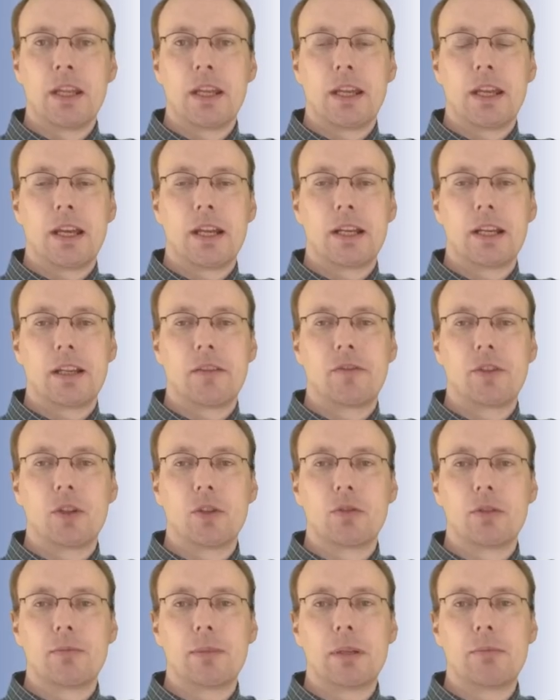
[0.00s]
And if you
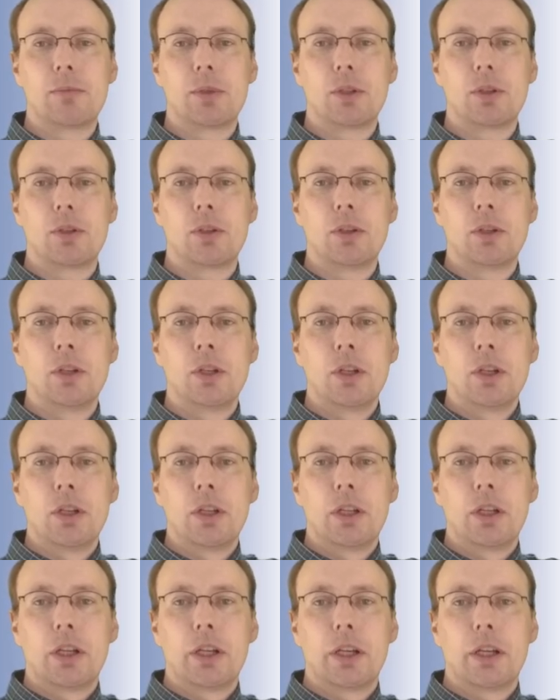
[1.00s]
remember,
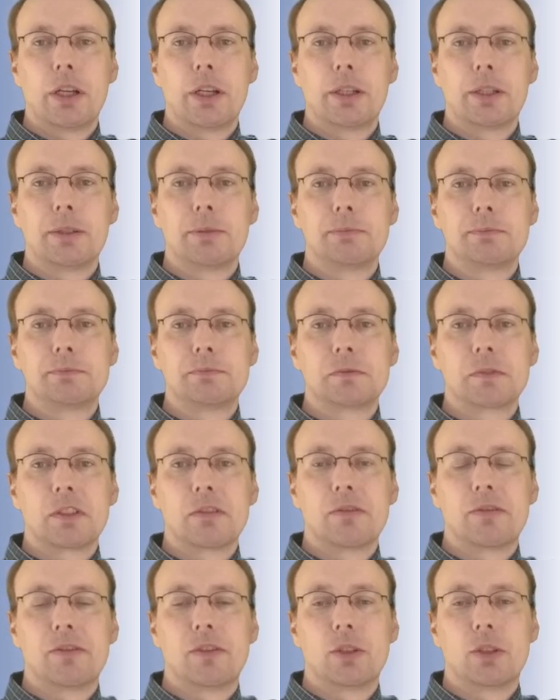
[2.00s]

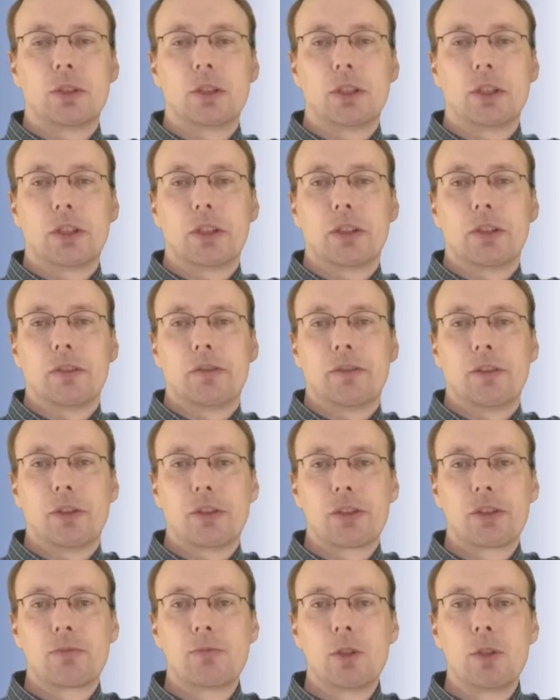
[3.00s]
for the
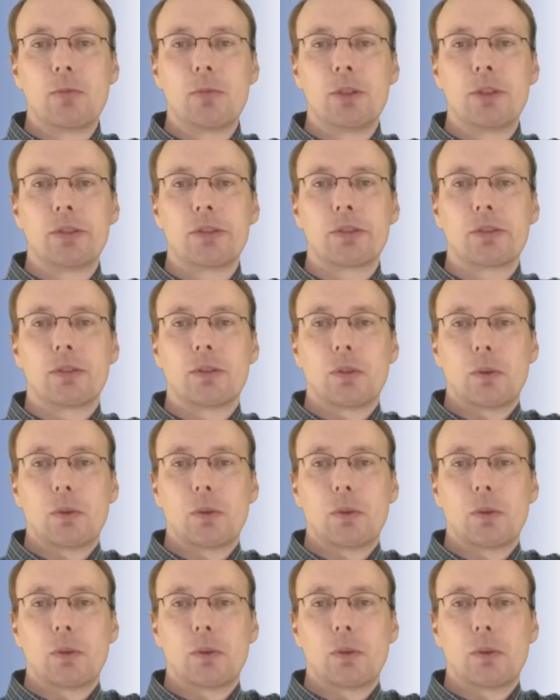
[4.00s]
first moment,